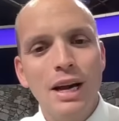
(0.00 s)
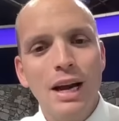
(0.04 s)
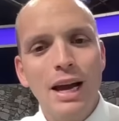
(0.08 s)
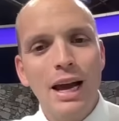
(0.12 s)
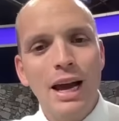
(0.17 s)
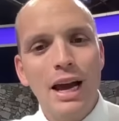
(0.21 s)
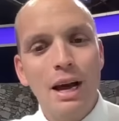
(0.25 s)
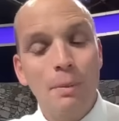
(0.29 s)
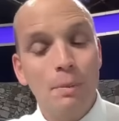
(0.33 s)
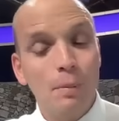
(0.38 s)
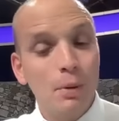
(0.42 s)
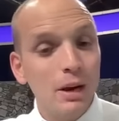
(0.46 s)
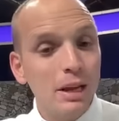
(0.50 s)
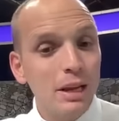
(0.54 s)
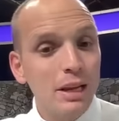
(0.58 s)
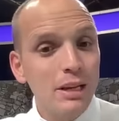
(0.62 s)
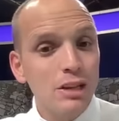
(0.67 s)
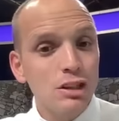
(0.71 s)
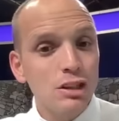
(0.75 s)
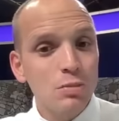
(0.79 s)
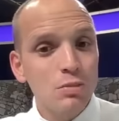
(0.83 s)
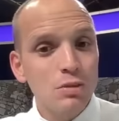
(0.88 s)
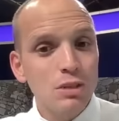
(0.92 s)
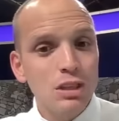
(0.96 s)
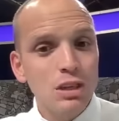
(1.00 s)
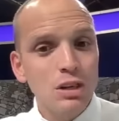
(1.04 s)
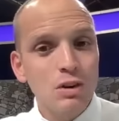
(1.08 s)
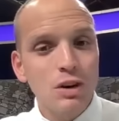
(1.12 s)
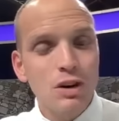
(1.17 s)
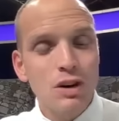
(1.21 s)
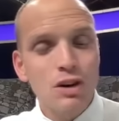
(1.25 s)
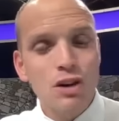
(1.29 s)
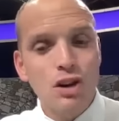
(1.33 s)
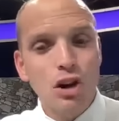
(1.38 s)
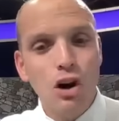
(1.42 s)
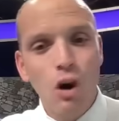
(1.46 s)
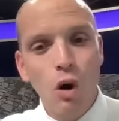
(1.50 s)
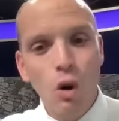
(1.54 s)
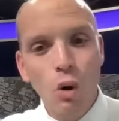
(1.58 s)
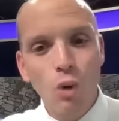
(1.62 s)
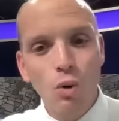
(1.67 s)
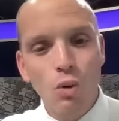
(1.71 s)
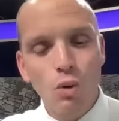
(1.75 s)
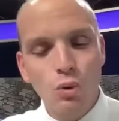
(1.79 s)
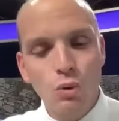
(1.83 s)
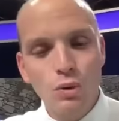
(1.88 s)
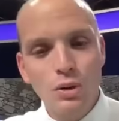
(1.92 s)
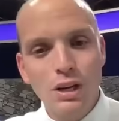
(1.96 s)
and bringing in some serious
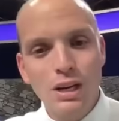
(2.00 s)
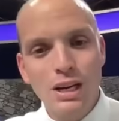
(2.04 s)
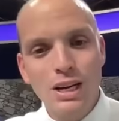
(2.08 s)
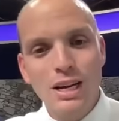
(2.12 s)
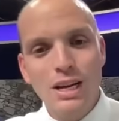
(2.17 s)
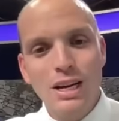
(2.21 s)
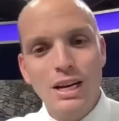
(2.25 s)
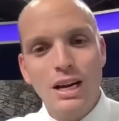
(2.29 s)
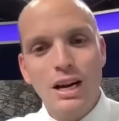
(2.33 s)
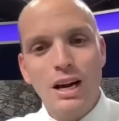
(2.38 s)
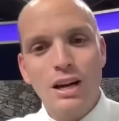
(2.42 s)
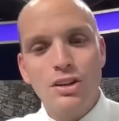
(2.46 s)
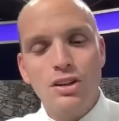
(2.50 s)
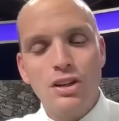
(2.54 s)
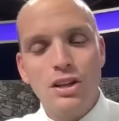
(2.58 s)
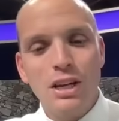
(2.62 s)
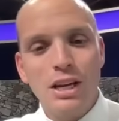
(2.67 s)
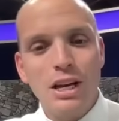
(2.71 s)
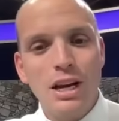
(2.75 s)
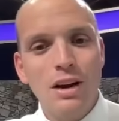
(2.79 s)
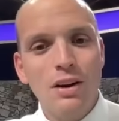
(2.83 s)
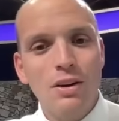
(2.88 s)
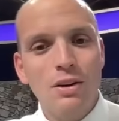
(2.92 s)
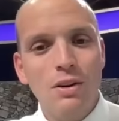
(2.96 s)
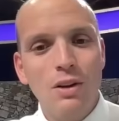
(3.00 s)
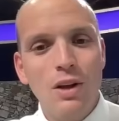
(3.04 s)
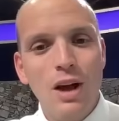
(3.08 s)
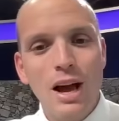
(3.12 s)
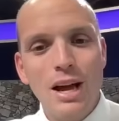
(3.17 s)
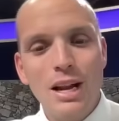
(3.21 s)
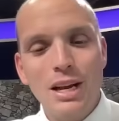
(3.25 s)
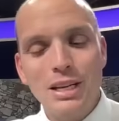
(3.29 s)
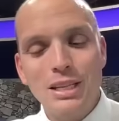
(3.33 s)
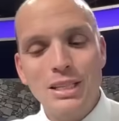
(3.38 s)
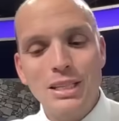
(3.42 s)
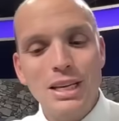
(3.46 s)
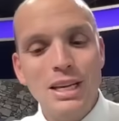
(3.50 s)
cold to the Carolinas.